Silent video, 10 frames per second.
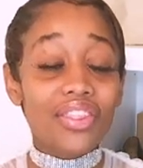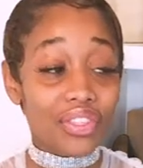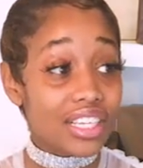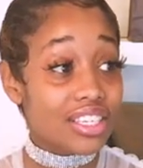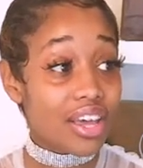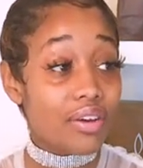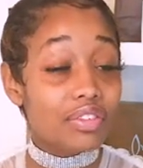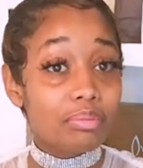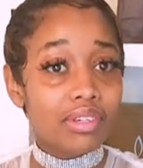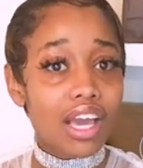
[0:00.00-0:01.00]
This
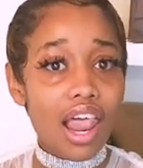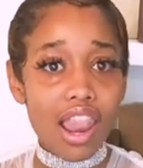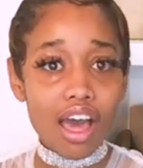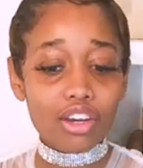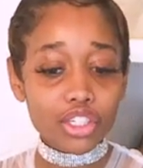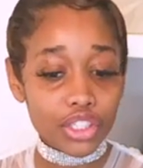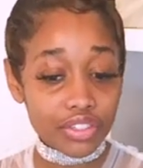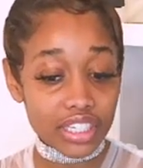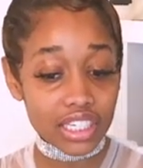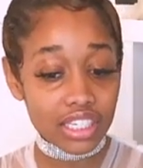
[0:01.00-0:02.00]
serves me luxury,